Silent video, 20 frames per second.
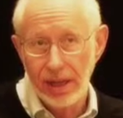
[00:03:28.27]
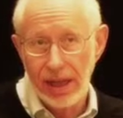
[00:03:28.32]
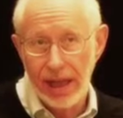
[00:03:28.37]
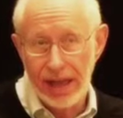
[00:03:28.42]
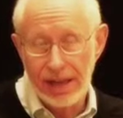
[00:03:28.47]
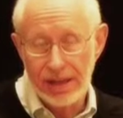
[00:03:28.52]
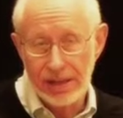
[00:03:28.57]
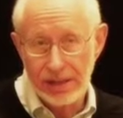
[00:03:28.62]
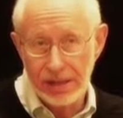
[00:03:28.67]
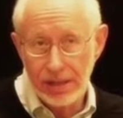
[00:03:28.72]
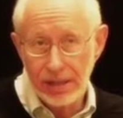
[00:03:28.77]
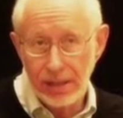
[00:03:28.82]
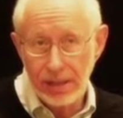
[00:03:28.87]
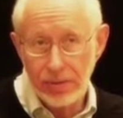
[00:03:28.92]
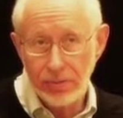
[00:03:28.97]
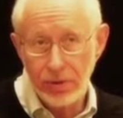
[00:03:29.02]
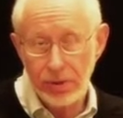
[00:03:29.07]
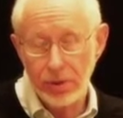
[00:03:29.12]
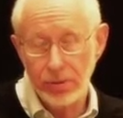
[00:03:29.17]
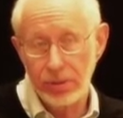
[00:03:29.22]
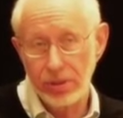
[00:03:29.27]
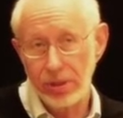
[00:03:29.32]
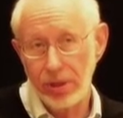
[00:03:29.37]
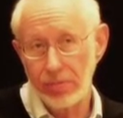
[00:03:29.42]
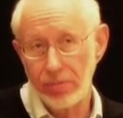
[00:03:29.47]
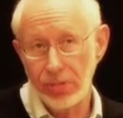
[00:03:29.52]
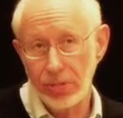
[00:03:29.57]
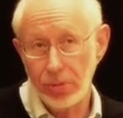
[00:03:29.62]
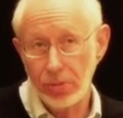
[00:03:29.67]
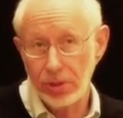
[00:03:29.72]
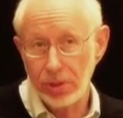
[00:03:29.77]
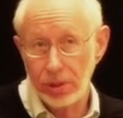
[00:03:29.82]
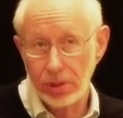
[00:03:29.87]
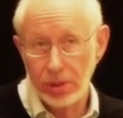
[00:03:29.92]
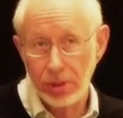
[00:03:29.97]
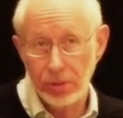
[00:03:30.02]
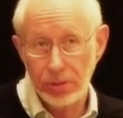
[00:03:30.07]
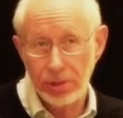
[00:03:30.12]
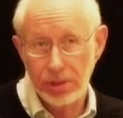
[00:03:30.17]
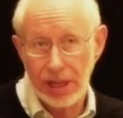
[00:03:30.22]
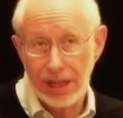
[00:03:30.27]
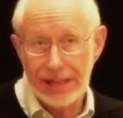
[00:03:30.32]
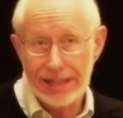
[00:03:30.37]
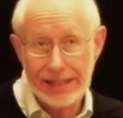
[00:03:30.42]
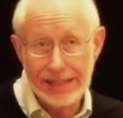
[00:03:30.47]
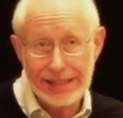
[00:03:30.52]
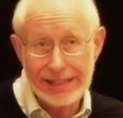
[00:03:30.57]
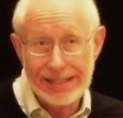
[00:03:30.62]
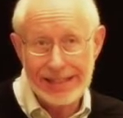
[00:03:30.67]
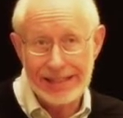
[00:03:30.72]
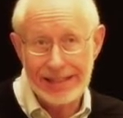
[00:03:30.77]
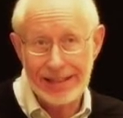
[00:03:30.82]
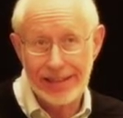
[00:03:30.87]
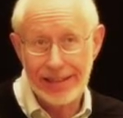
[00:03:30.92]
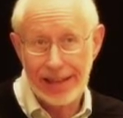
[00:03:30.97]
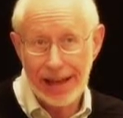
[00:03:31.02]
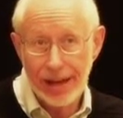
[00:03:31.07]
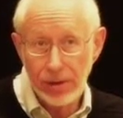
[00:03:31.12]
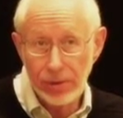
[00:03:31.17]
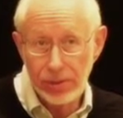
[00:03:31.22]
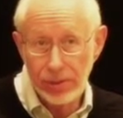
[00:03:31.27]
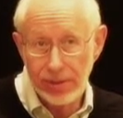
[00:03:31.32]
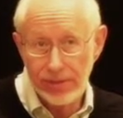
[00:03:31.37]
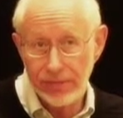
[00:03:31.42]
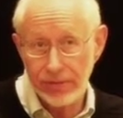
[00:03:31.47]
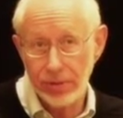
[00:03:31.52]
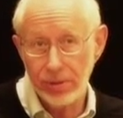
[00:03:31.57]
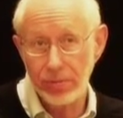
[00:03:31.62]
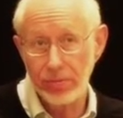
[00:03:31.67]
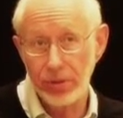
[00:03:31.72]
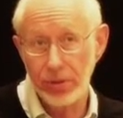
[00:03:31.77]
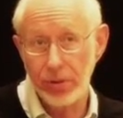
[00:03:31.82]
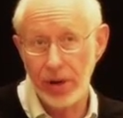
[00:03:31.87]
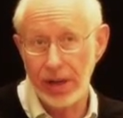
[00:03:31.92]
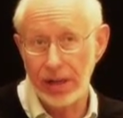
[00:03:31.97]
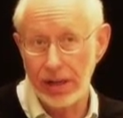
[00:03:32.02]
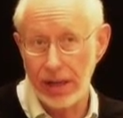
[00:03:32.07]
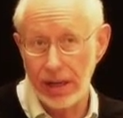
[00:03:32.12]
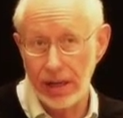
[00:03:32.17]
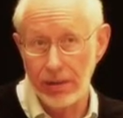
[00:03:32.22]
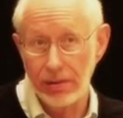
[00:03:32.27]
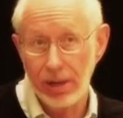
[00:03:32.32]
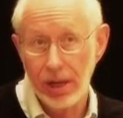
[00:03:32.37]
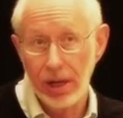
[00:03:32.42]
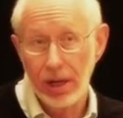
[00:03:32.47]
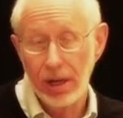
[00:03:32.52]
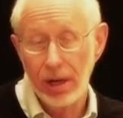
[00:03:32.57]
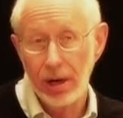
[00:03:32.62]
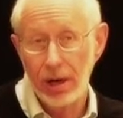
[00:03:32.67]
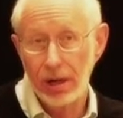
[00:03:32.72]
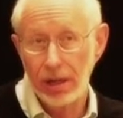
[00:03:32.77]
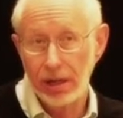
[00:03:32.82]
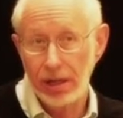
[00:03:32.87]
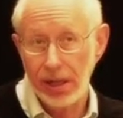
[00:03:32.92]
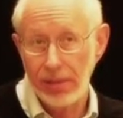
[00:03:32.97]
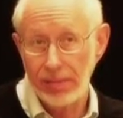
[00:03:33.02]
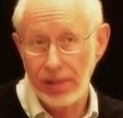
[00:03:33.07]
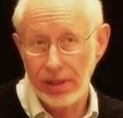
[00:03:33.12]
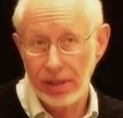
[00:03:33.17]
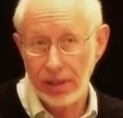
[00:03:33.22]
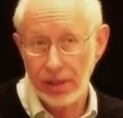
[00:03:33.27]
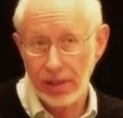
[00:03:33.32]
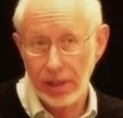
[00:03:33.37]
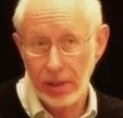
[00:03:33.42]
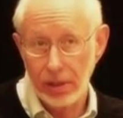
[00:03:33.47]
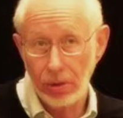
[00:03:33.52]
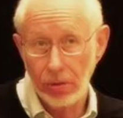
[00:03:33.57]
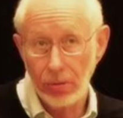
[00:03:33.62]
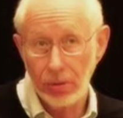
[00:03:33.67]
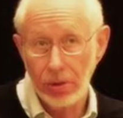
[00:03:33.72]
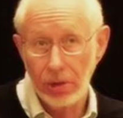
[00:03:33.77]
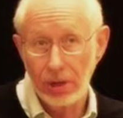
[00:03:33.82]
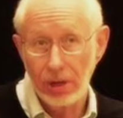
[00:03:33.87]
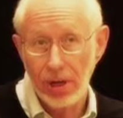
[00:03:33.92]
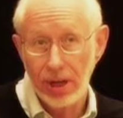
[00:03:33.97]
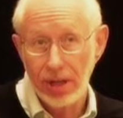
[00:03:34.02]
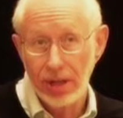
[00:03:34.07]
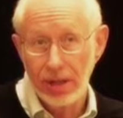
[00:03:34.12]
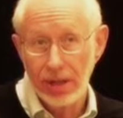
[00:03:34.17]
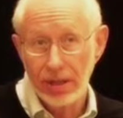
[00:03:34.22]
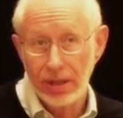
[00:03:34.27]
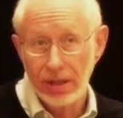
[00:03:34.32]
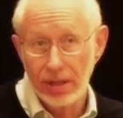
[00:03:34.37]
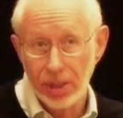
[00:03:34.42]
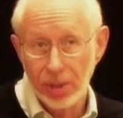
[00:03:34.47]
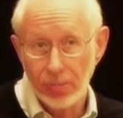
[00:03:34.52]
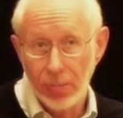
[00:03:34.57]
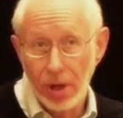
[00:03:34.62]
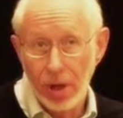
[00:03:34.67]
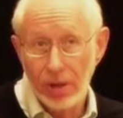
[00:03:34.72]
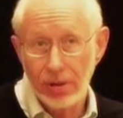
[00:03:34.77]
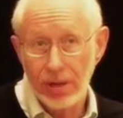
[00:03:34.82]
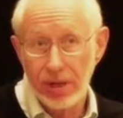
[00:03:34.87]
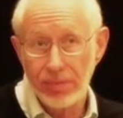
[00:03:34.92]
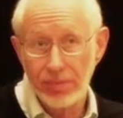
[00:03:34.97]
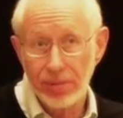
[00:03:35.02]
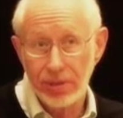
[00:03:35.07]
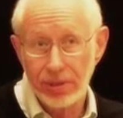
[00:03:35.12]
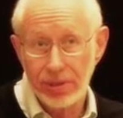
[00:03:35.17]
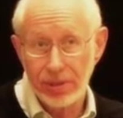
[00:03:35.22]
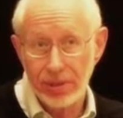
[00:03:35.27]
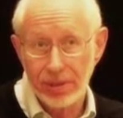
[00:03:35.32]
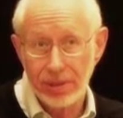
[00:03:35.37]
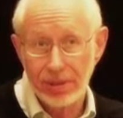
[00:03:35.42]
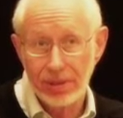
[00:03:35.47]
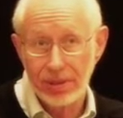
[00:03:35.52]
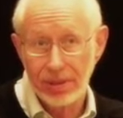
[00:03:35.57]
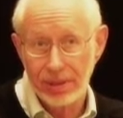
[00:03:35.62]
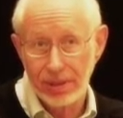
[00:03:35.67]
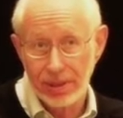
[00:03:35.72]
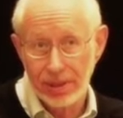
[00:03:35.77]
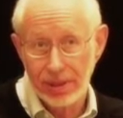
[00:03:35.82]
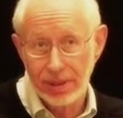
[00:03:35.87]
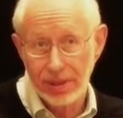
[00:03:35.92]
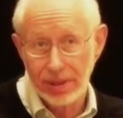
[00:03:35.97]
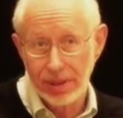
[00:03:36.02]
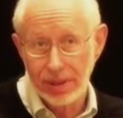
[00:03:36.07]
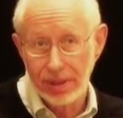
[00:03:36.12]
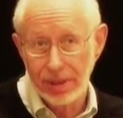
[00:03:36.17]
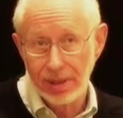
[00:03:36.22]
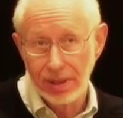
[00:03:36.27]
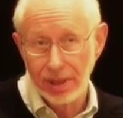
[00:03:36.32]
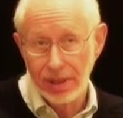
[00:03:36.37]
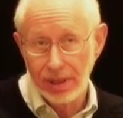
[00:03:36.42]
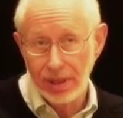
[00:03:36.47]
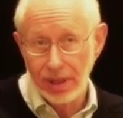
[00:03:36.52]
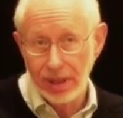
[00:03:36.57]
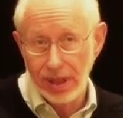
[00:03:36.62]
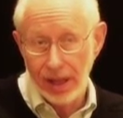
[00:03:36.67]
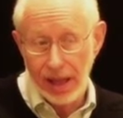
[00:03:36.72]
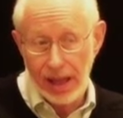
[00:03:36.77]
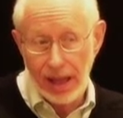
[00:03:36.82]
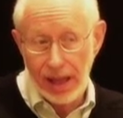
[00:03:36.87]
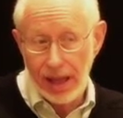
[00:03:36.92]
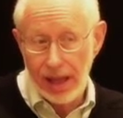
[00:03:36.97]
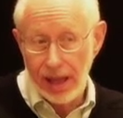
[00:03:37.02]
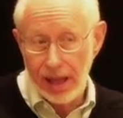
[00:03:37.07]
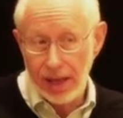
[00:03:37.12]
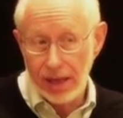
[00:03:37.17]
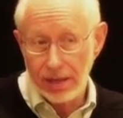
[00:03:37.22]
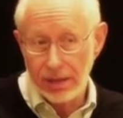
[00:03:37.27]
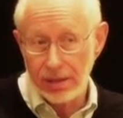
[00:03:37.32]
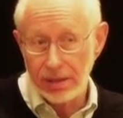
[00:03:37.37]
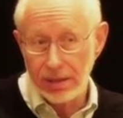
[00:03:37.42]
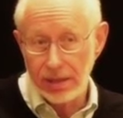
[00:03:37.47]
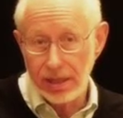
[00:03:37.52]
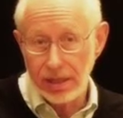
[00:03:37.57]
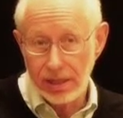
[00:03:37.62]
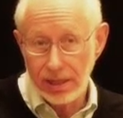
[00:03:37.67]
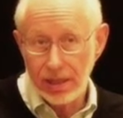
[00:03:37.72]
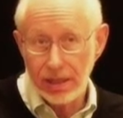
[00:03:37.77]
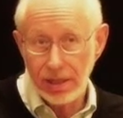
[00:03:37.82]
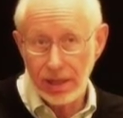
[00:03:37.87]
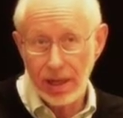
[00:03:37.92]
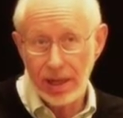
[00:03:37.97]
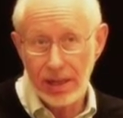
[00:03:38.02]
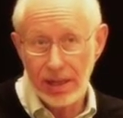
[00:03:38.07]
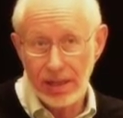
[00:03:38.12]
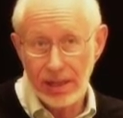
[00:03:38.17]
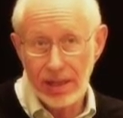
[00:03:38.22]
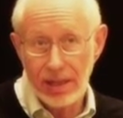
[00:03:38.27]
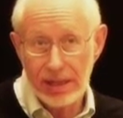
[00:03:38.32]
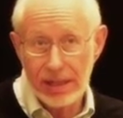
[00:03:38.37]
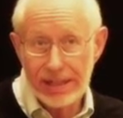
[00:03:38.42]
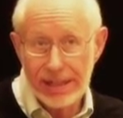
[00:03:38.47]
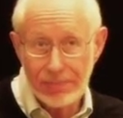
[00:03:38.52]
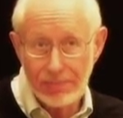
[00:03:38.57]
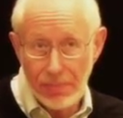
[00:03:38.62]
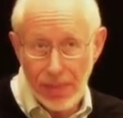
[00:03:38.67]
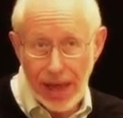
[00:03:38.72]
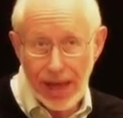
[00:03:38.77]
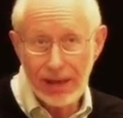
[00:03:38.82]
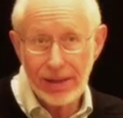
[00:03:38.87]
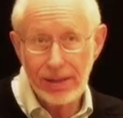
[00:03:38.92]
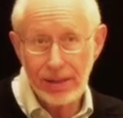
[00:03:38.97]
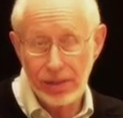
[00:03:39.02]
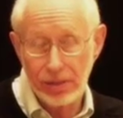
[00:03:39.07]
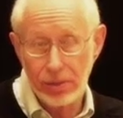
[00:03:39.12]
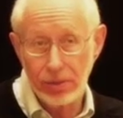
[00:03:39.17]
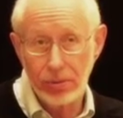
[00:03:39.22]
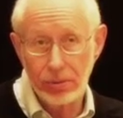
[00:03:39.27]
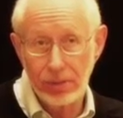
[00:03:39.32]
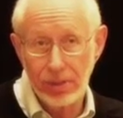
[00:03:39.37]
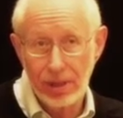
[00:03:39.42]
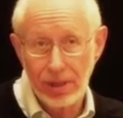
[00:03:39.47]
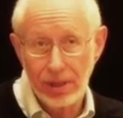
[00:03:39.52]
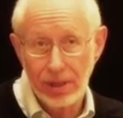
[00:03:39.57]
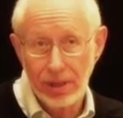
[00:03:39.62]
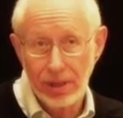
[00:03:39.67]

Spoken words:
And in dealing with those numbers, which are close to 18,000 firms right now, are claiming the smaller numbers. And it is a magnitude